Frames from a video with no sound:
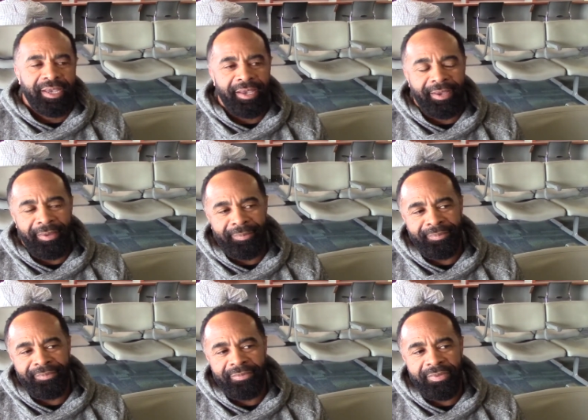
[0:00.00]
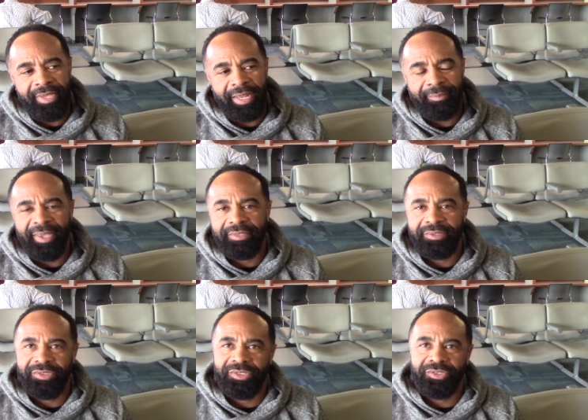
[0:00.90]
Um, you got to make
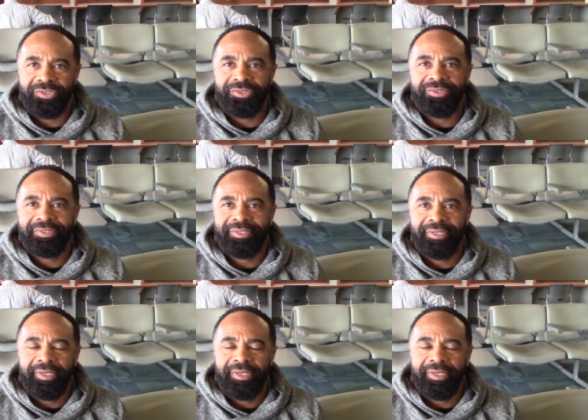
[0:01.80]
decisions.